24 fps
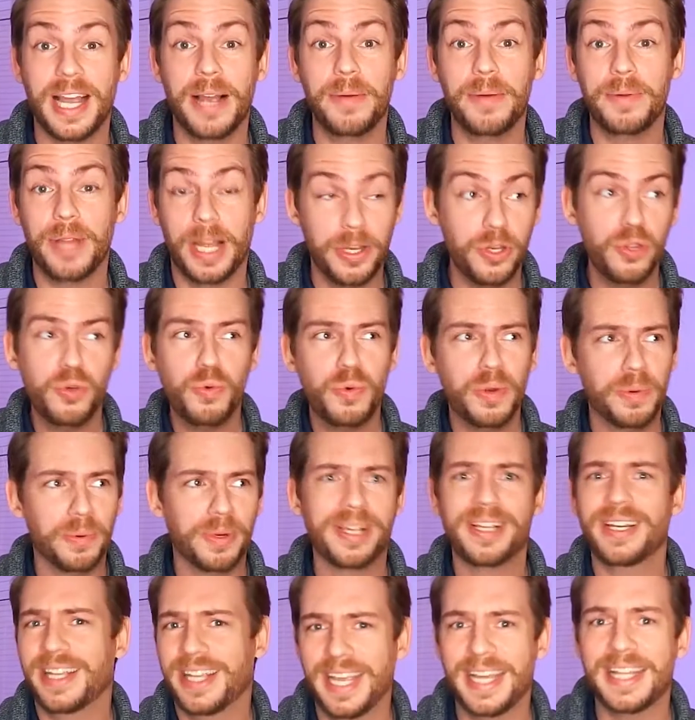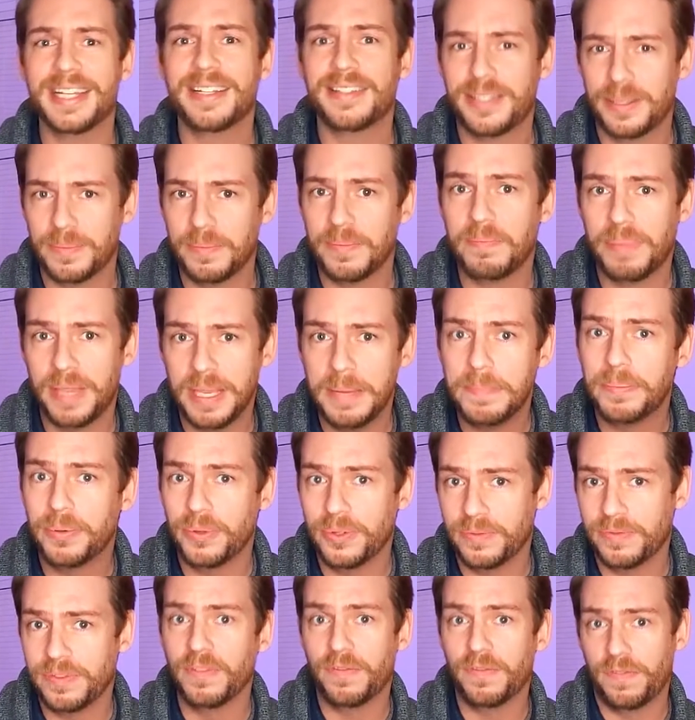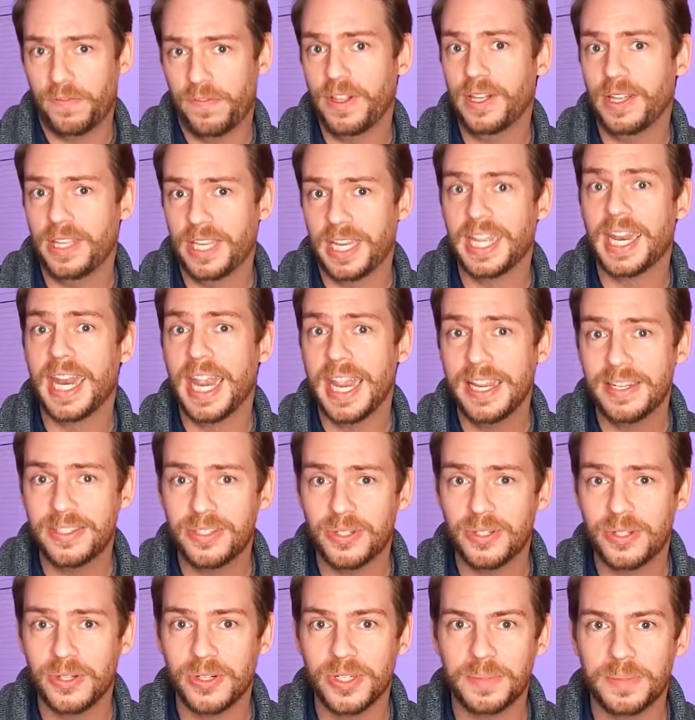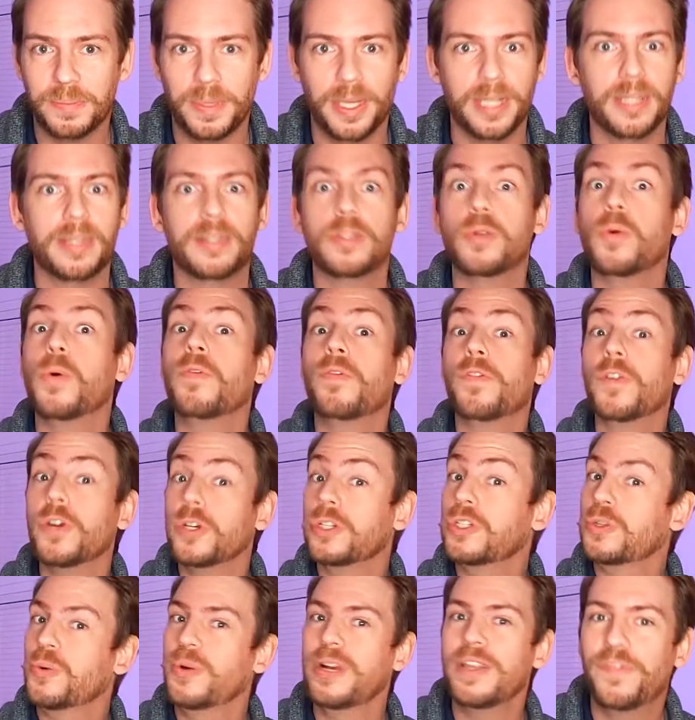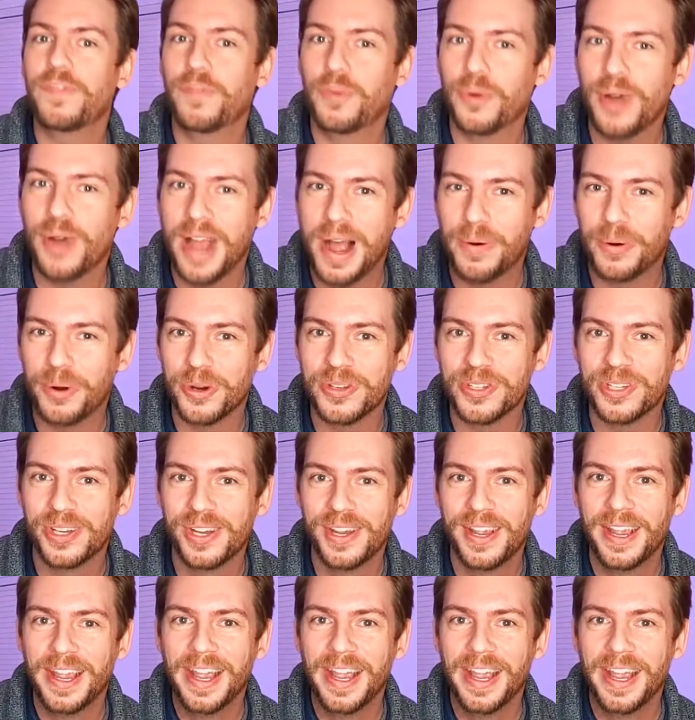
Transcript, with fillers: I, I knew we were gonna get some people filling in answers, but first 24 hours.